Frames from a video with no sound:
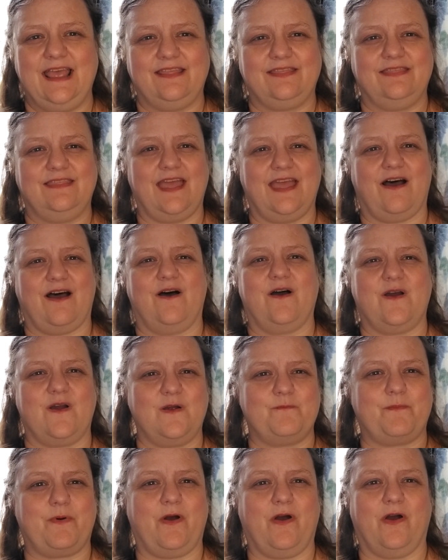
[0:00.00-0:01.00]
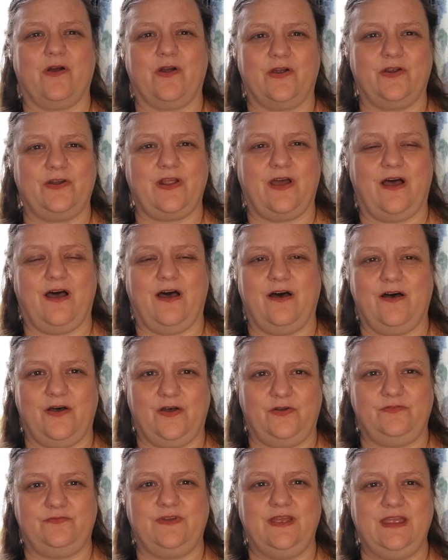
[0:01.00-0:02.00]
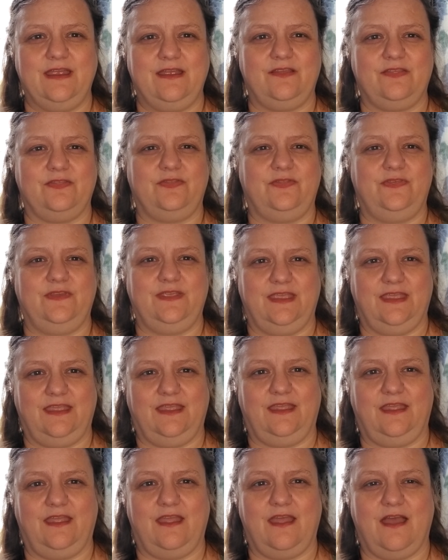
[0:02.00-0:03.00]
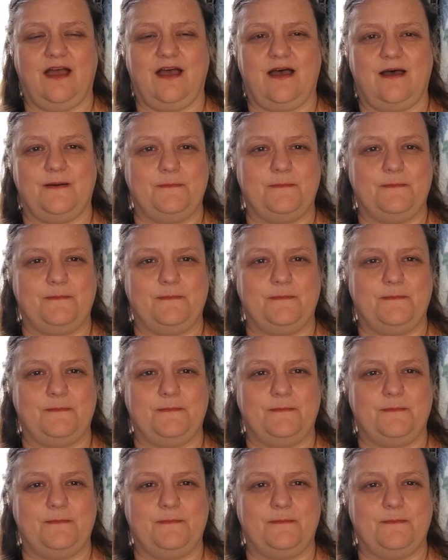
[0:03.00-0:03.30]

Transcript: They are part of the